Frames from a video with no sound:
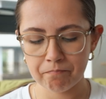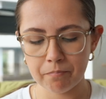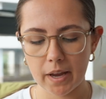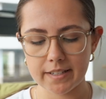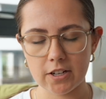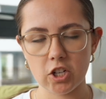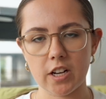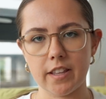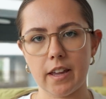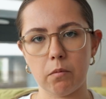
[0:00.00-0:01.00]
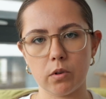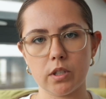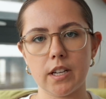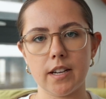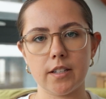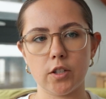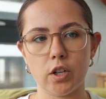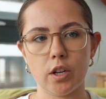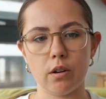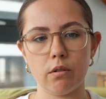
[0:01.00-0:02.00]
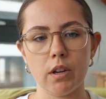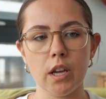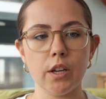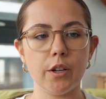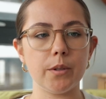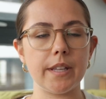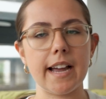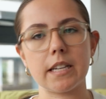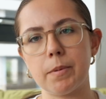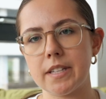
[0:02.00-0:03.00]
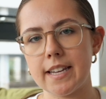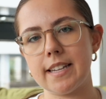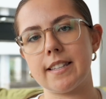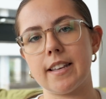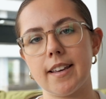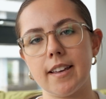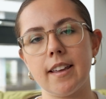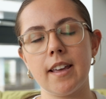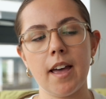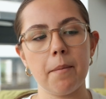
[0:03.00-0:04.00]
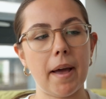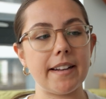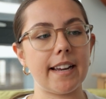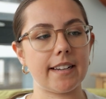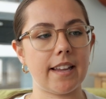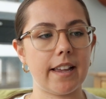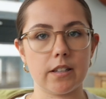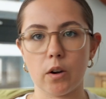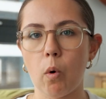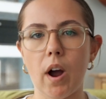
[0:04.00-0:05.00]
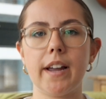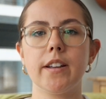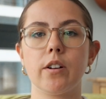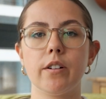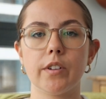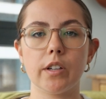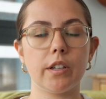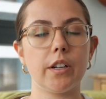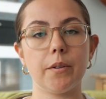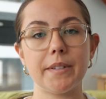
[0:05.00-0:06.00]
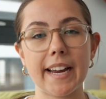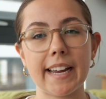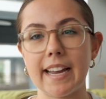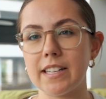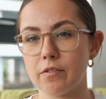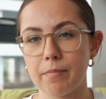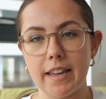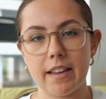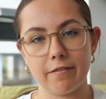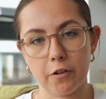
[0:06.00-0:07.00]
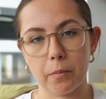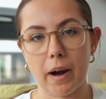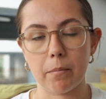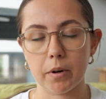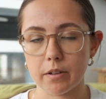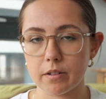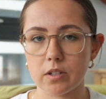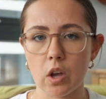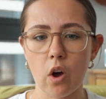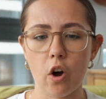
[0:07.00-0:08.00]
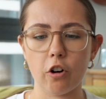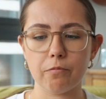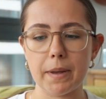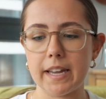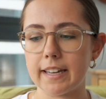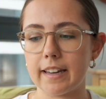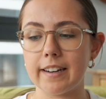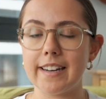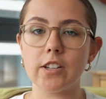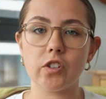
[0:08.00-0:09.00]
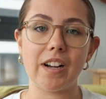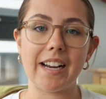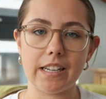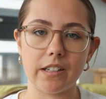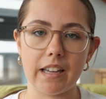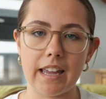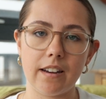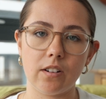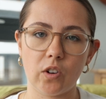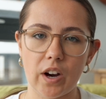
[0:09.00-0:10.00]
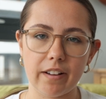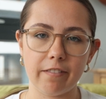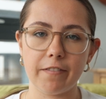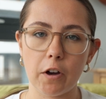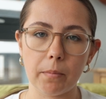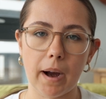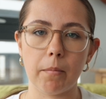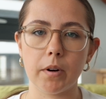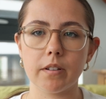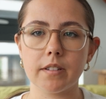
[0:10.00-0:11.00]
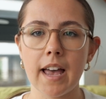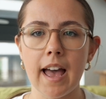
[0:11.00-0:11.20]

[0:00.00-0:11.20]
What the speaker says: But essentially they wanted to use the expertise that Pentax has acquired over, decades of making film cameras, of being an industry leader in creating film cameras,